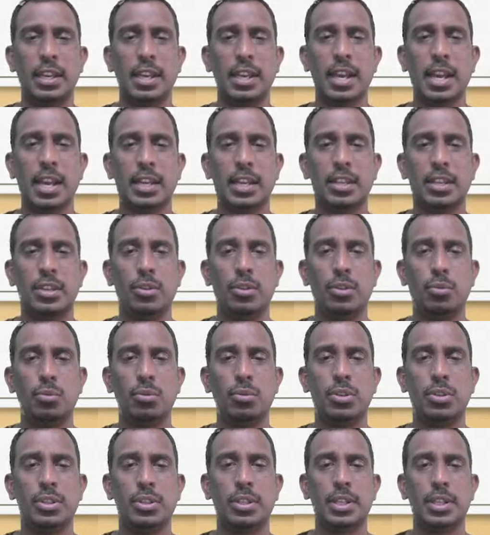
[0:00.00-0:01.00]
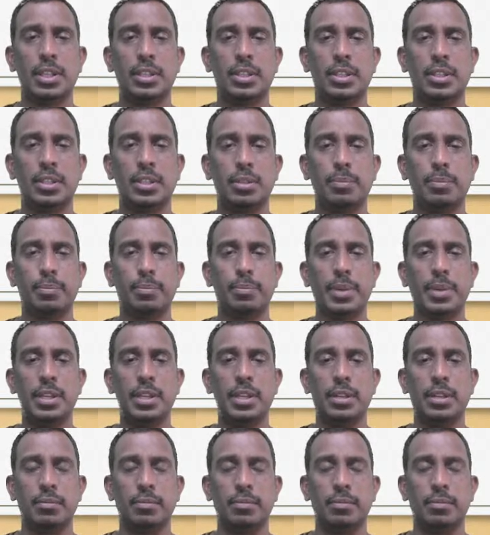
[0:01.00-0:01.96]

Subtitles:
acute chest pain